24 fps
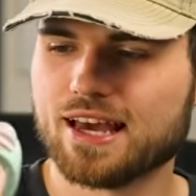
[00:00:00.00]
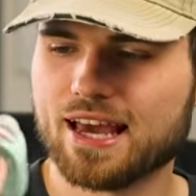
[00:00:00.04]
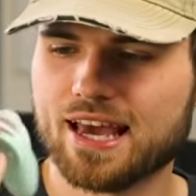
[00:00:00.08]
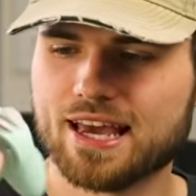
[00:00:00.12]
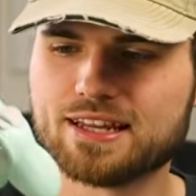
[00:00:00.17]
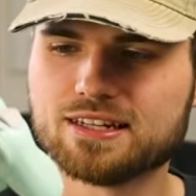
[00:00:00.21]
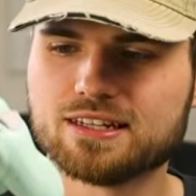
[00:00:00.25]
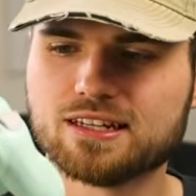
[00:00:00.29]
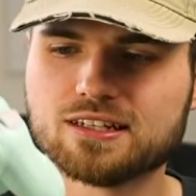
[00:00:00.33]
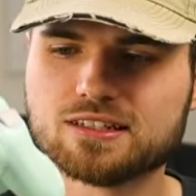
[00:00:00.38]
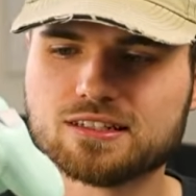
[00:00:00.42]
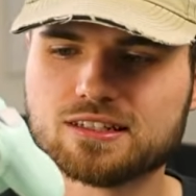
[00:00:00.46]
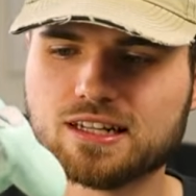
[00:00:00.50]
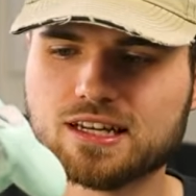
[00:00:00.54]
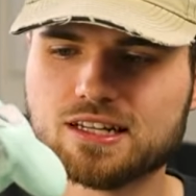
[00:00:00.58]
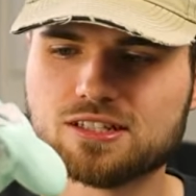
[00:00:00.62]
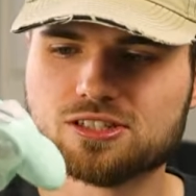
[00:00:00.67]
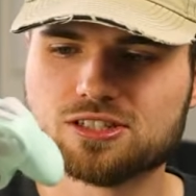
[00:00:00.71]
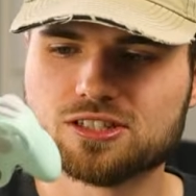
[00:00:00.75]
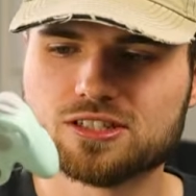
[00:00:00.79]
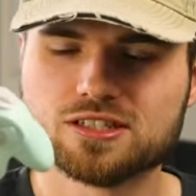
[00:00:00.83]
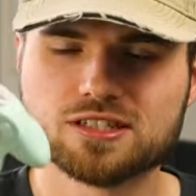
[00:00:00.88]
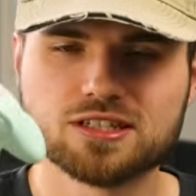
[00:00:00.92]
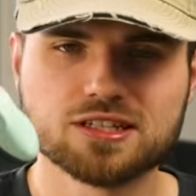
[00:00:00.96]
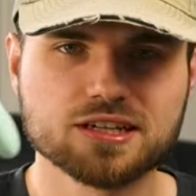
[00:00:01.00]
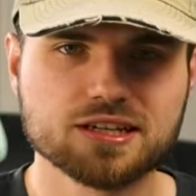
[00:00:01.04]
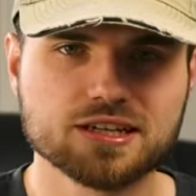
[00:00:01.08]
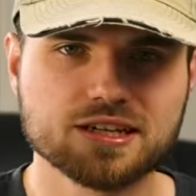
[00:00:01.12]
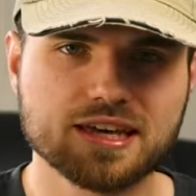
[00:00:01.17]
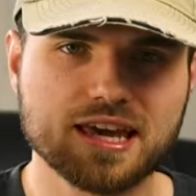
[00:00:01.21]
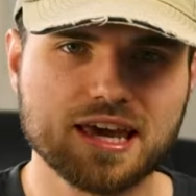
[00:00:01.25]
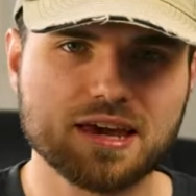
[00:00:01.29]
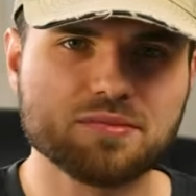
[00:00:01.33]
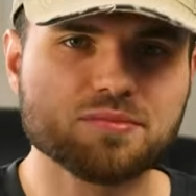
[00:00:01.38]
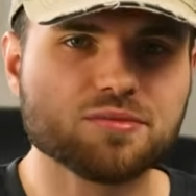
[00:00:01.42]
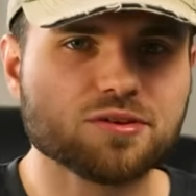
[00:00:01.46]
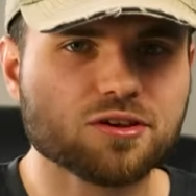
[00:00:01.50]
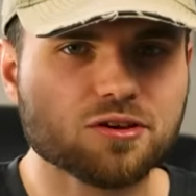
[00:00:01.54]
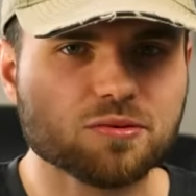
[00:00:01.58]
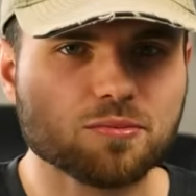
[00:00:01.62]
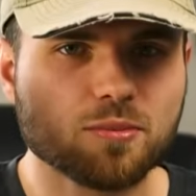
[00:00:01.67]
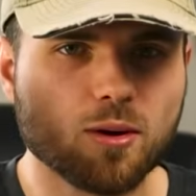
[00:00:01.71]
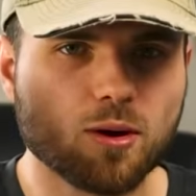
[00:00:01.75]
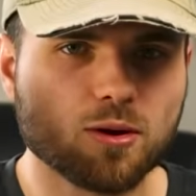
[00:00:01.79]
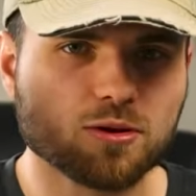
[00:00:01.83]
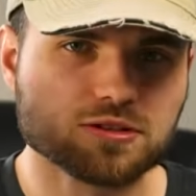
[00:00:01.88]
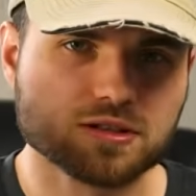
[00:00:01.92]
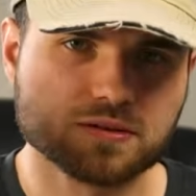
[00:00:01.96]
Handheld Legend GameCube
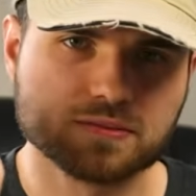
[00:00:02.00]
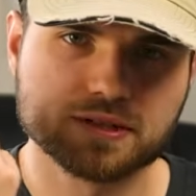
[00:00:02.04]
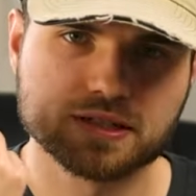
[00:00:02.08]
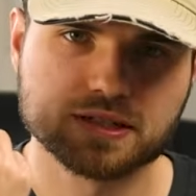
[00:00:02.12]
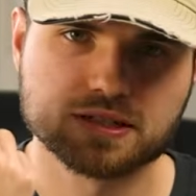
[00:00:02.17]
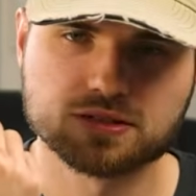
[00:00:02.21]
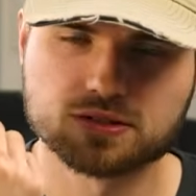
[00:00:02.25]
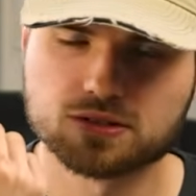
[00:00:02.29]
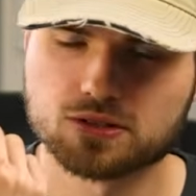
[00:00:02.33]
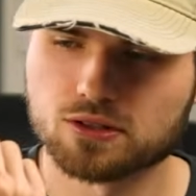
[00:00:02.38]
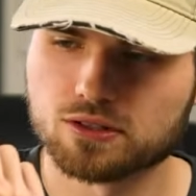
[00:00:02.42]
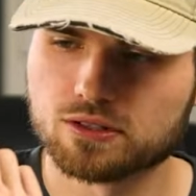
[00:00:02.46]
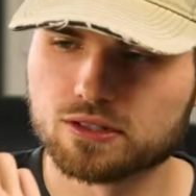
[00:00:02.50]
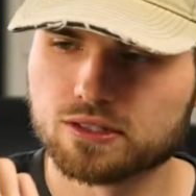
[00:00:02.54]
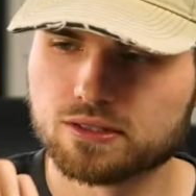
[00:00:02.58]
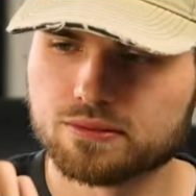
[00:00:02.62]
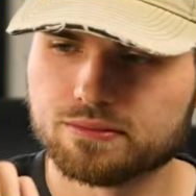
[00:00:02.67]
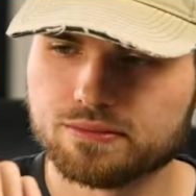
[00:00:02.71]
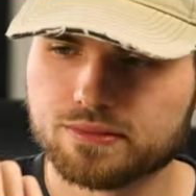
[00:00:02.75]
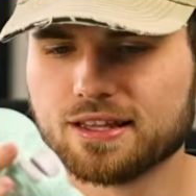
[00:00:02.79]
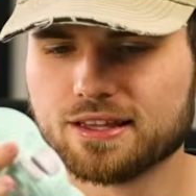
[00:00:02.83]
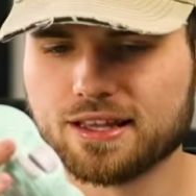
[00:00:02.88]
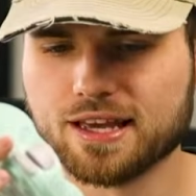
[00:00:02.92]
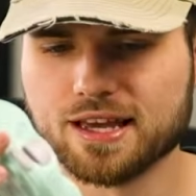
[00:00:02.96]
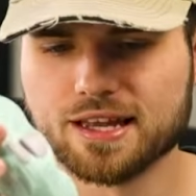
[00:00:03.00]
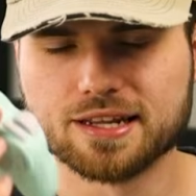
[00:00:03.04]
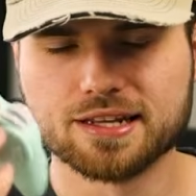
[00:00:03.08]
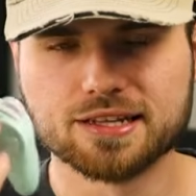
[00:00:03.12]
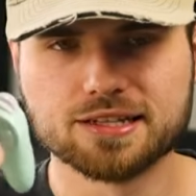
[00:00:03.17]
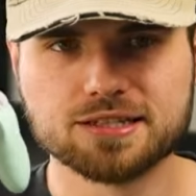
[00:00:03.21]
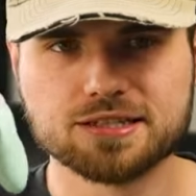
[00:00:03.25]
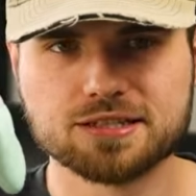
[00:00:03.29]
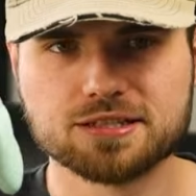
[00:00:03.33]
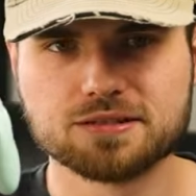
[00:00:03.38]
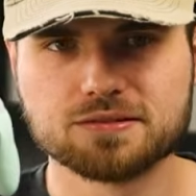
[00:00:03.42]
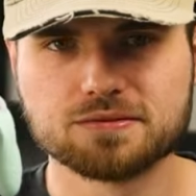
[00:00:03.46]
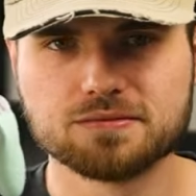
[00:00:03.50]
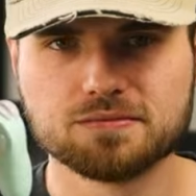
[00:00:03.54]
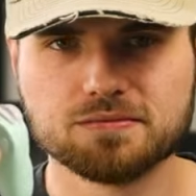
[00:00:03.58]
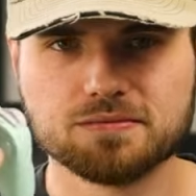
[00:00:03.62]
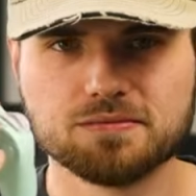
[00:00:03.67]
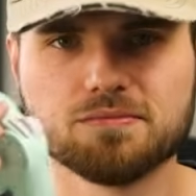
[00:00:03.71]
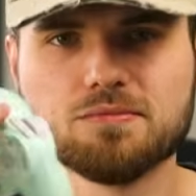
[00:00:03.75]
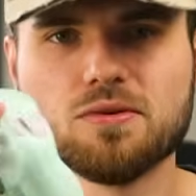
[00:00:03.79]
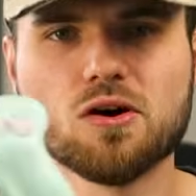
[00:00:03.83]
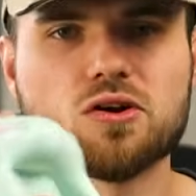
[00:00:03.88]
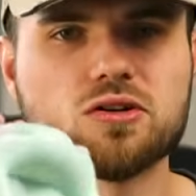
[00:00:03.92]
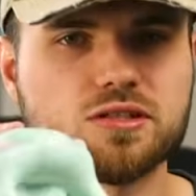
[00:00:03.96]
Ultimate controller that is
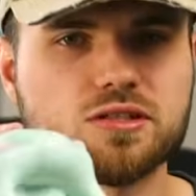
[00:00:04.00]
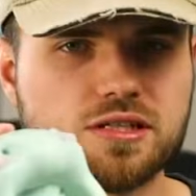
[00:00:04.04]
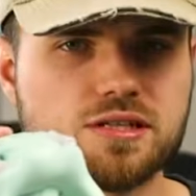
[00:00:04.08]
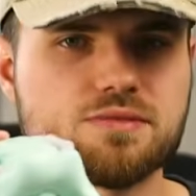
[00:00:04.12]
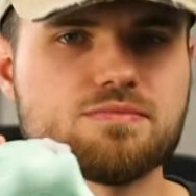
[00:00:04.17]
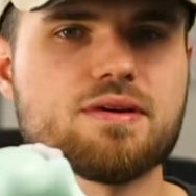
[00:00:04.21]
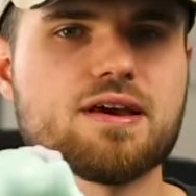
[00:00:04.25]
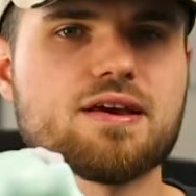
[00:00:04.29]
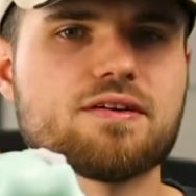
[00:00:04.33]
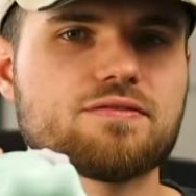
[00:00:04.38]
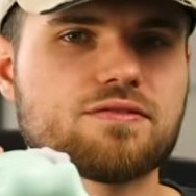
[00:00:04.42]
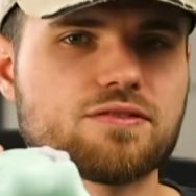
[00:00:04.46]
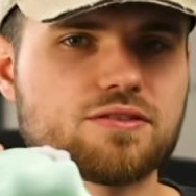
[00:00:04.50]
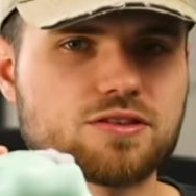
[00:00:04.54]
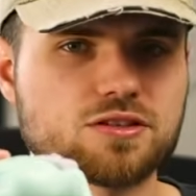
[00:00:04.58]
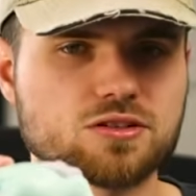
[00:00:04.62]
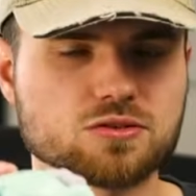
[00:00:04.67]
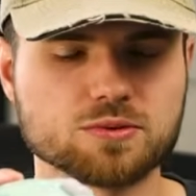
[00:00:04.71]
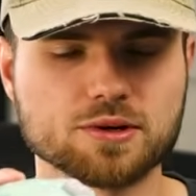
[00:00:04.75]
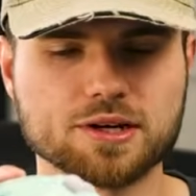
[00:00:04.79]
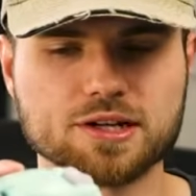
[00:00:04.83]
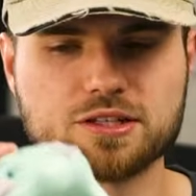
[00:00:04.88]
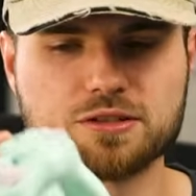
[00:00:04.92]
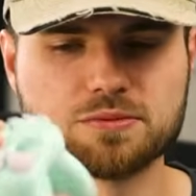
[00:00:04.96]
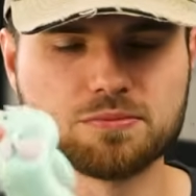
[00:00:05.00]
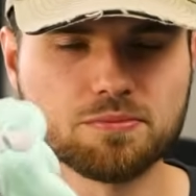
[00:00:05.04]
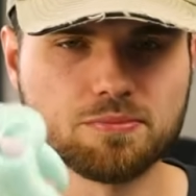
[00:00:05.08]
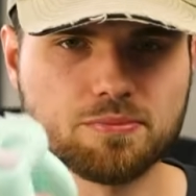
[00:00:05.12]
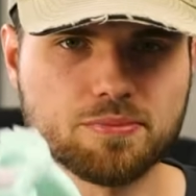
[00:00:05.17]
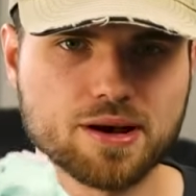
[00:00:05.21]
mostly made for the Switch,